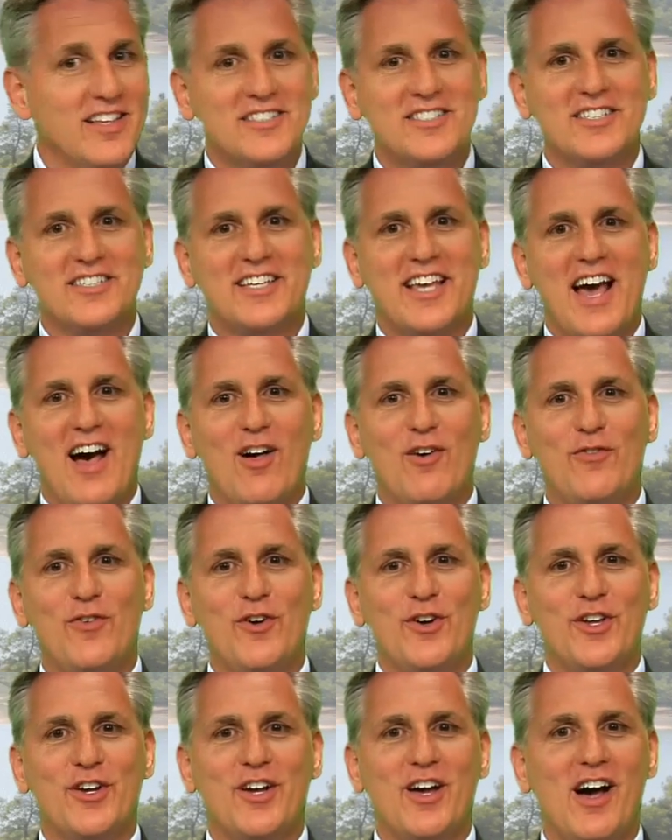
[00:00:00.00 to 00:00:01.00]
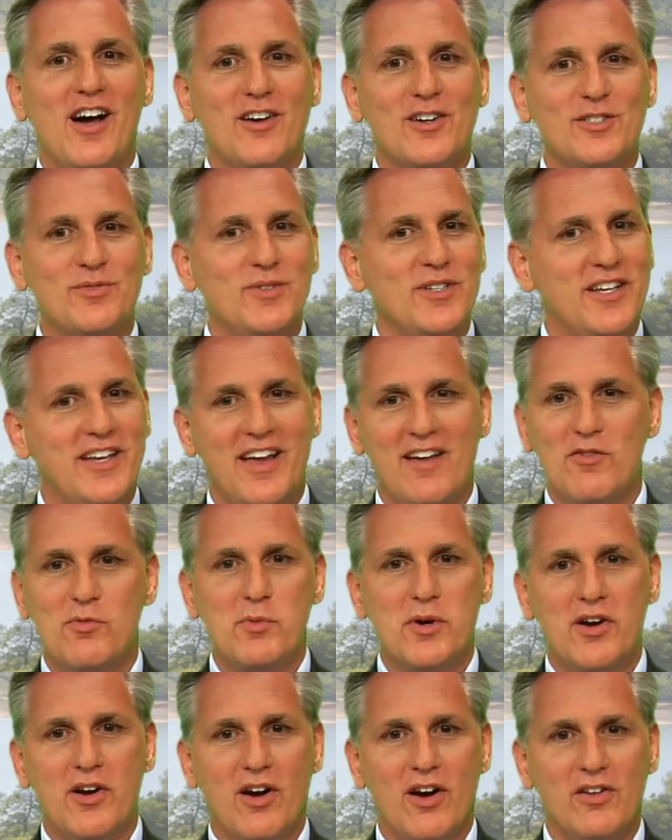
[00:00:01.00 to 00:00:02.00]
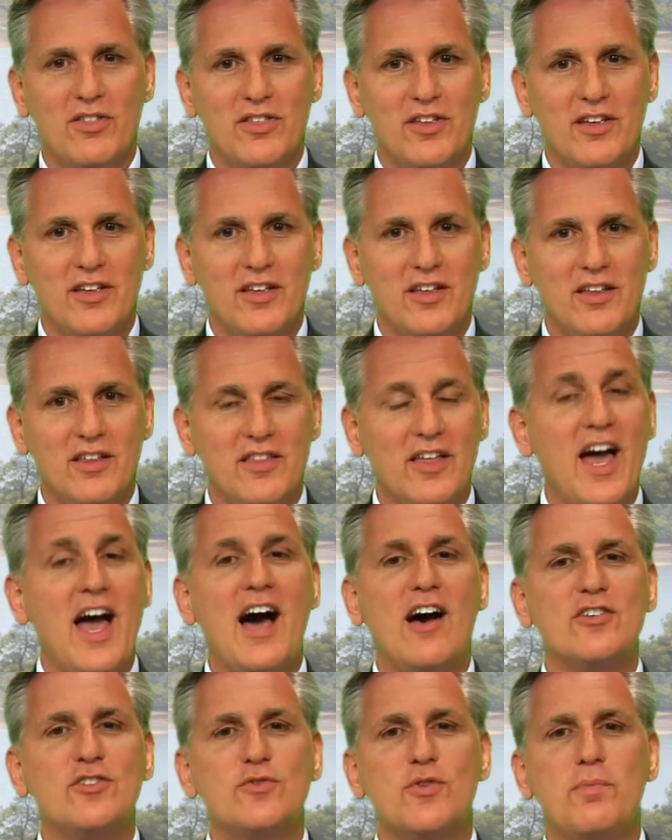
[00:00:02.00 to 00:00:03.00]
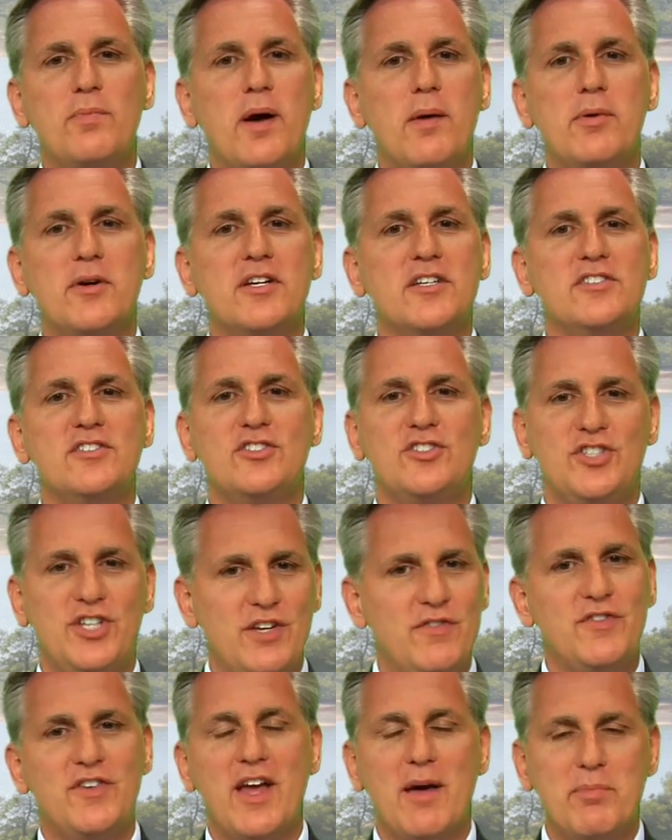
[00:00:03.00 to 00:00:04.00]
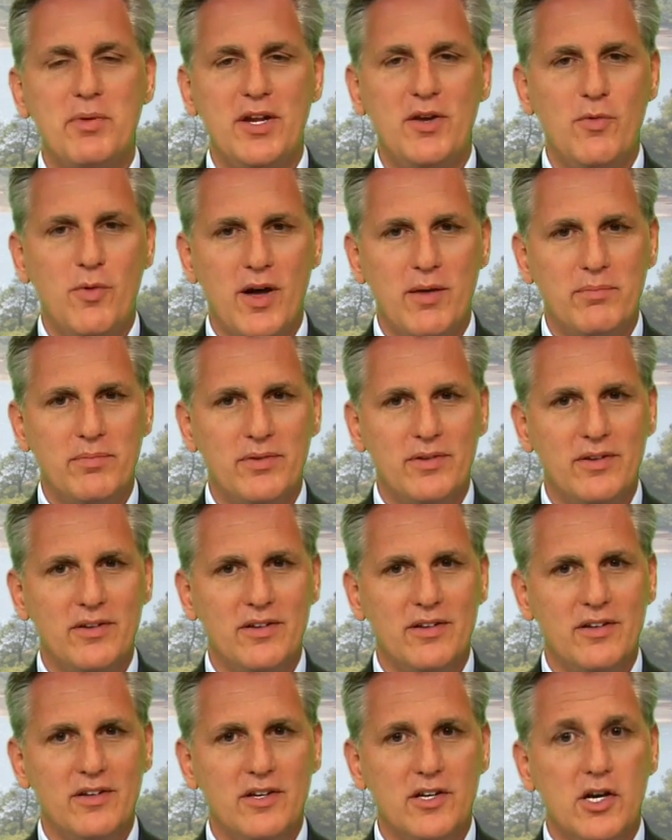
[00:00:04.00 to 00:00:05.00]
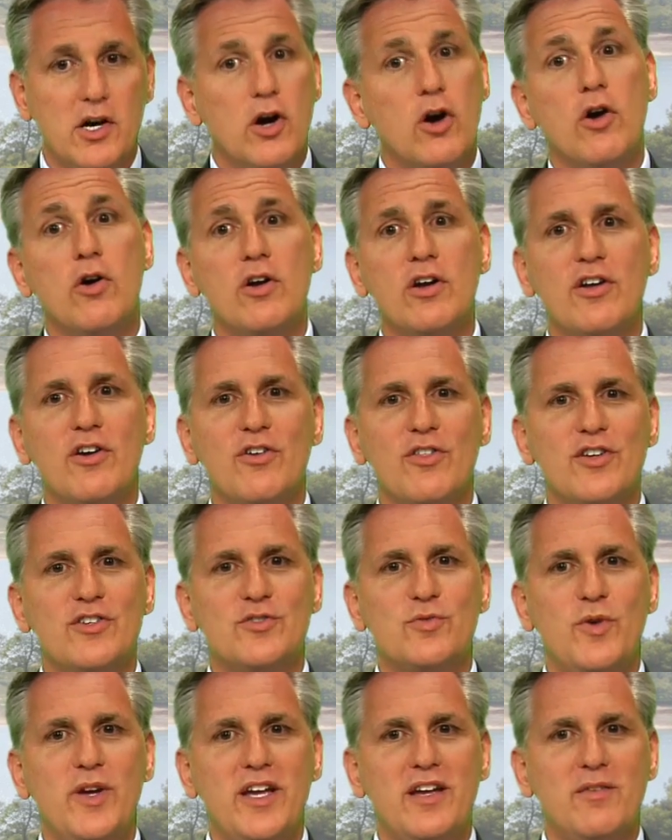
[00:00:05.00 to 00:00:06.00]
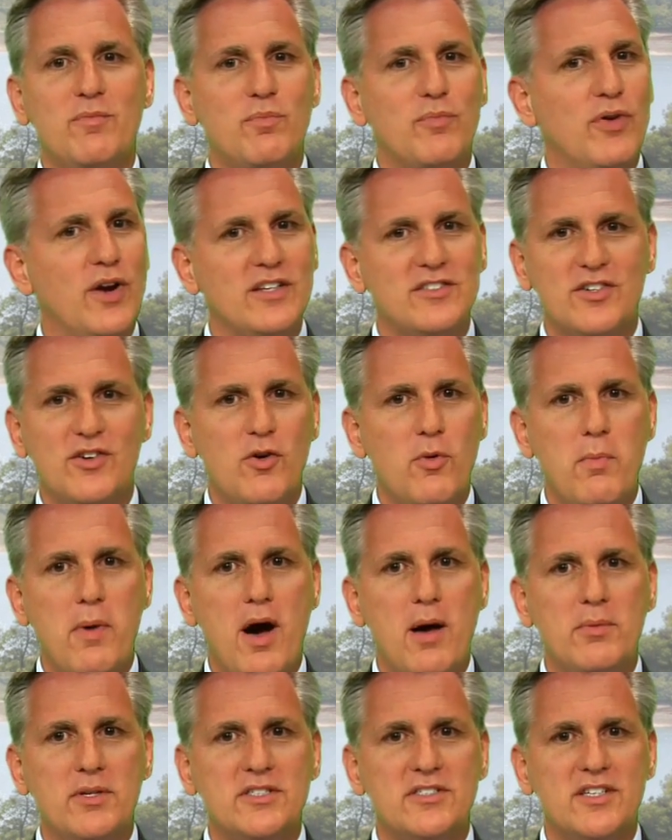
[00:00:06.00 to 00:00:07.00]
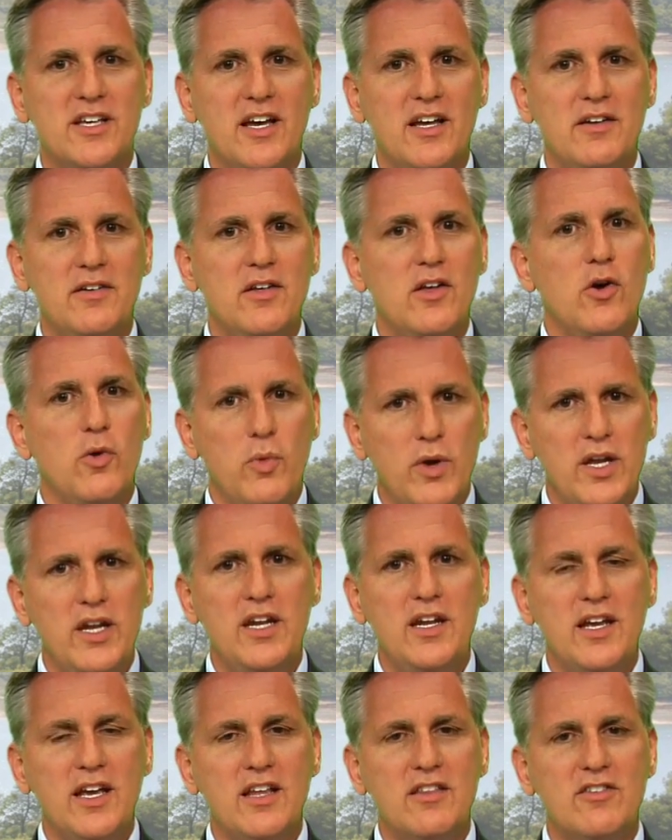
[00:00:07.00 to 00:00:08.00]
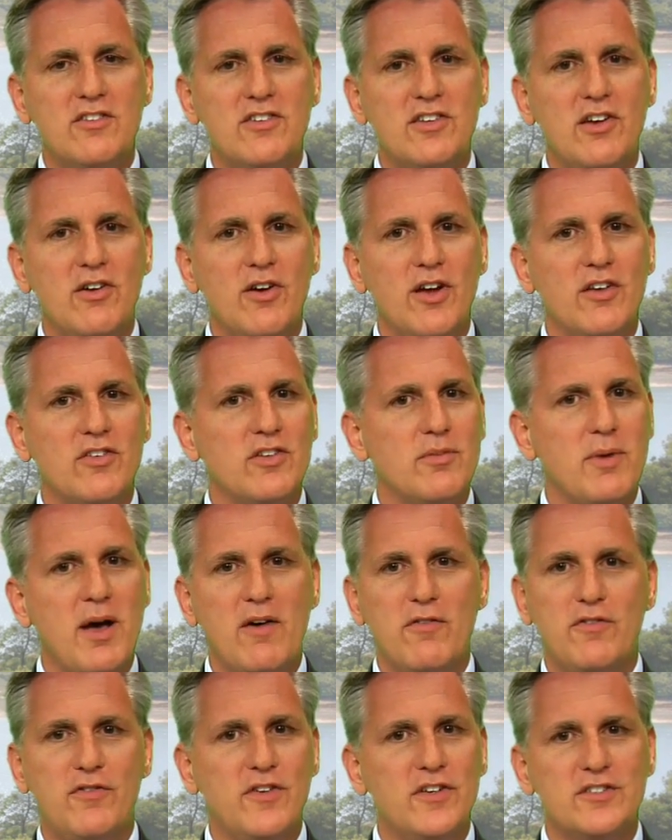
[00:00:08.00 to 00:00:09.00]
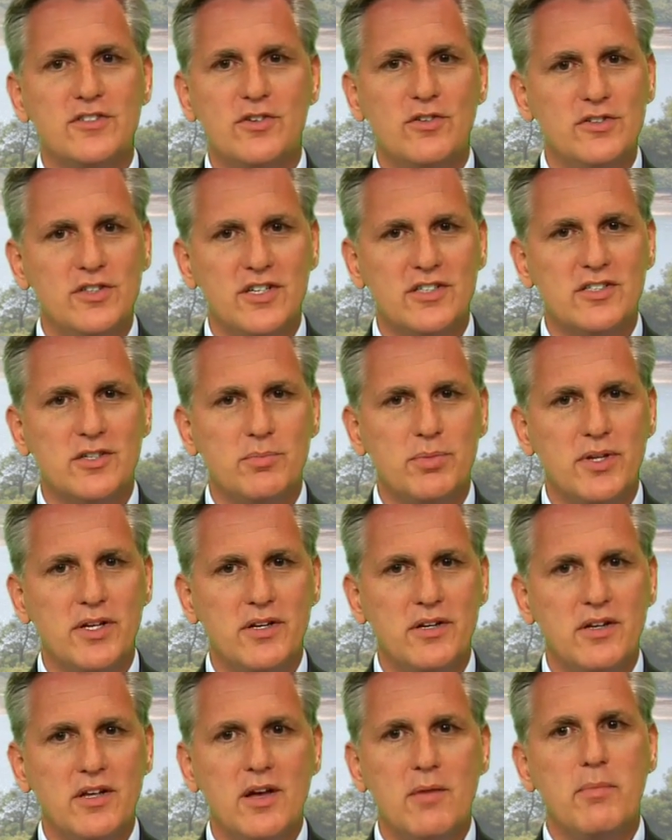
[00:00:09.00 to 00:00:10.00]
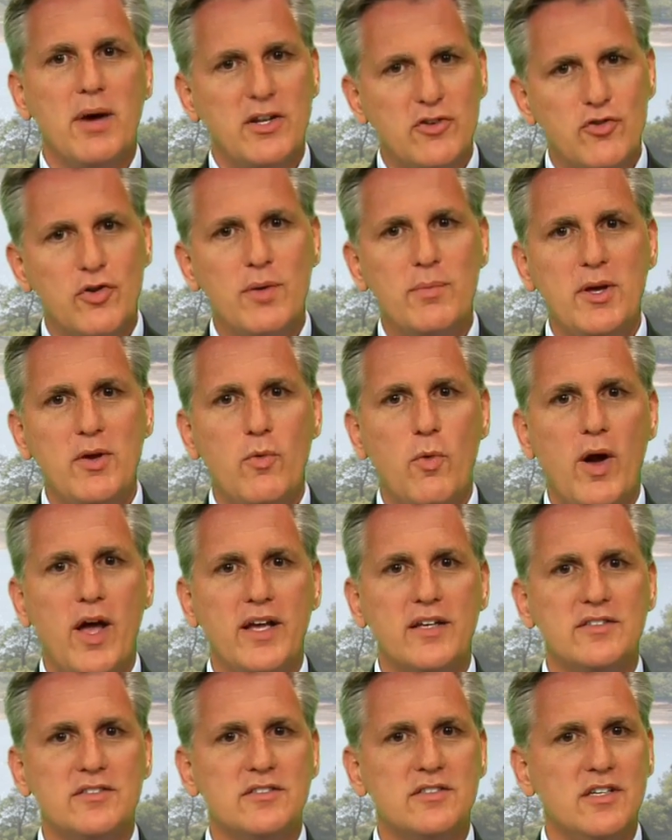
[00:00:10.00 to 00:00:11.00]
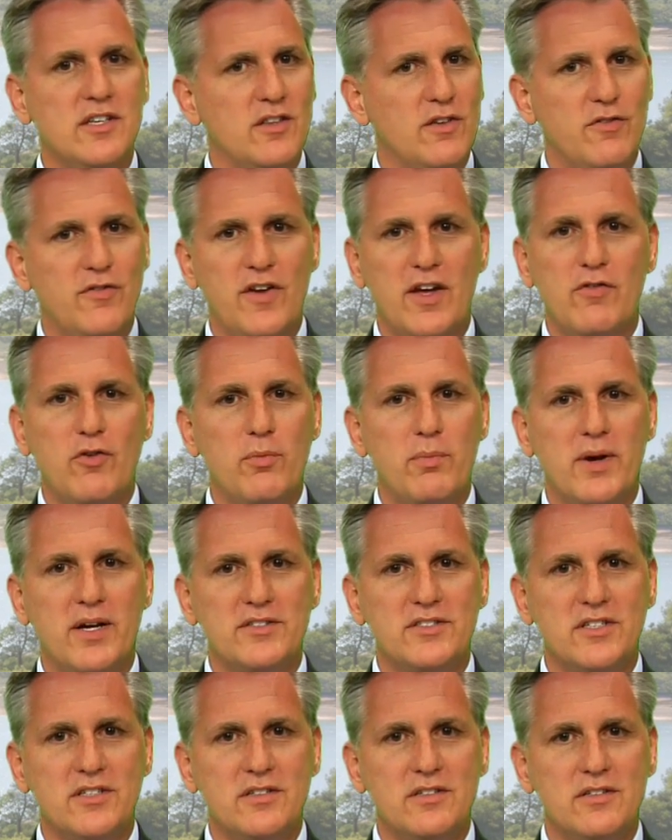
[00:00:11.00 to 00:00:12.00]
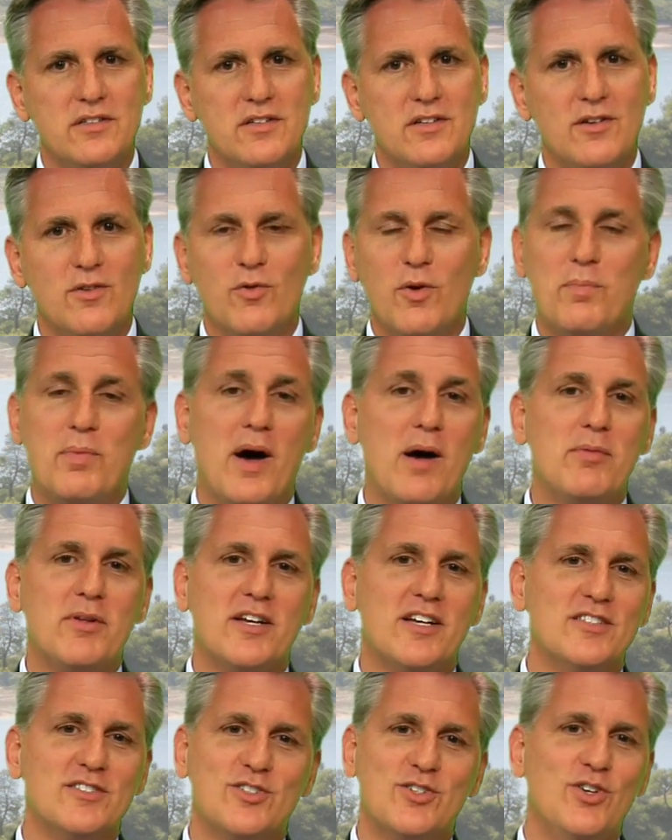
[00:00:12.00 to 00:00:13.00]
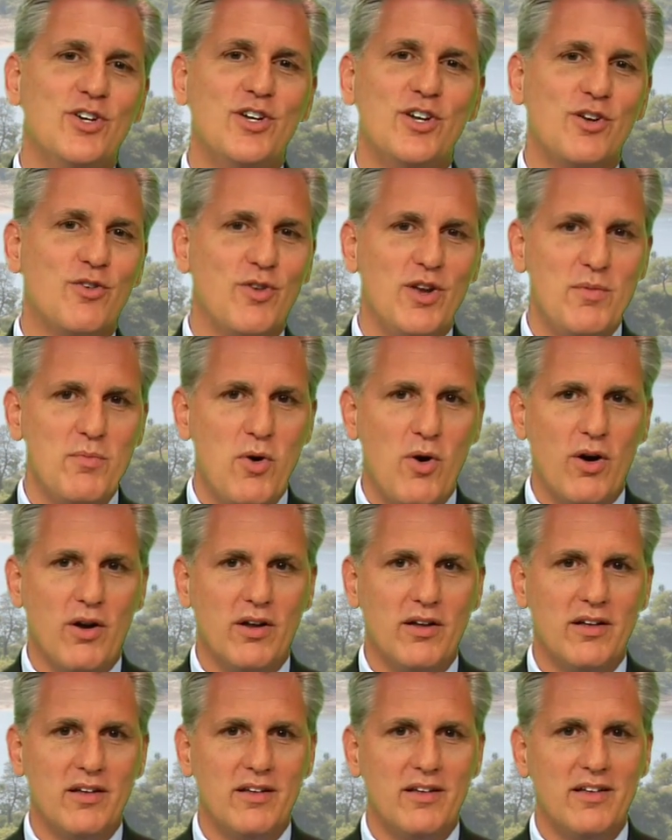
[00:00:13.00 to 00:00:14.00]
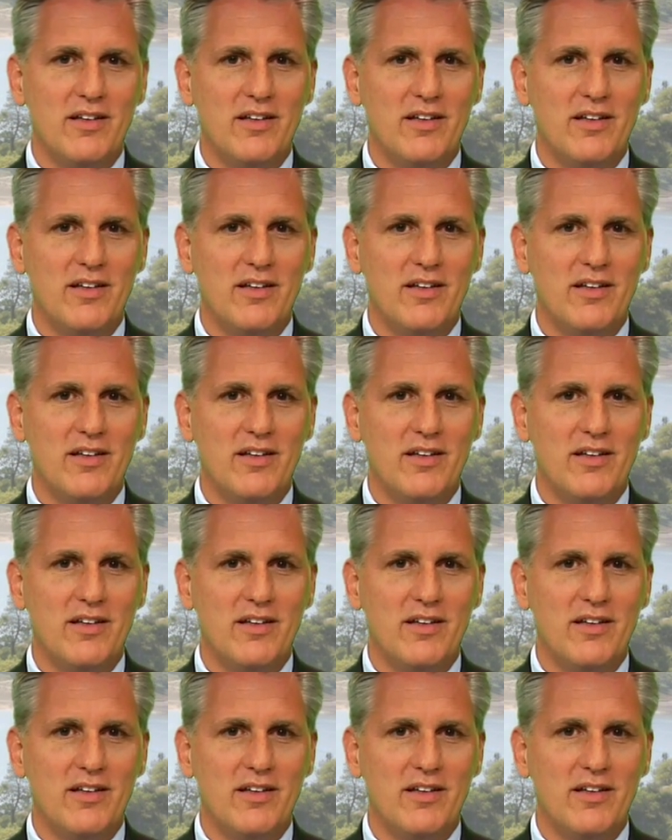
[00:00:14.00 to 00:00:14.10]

This is California Congressman Kevin McCarthy, the House Republicans' chief deputy whip. Earlier this week, President Obama said, We need to get serious about fiscal discipline by trimming waste in the federal budget. Republicans couldn't agree more.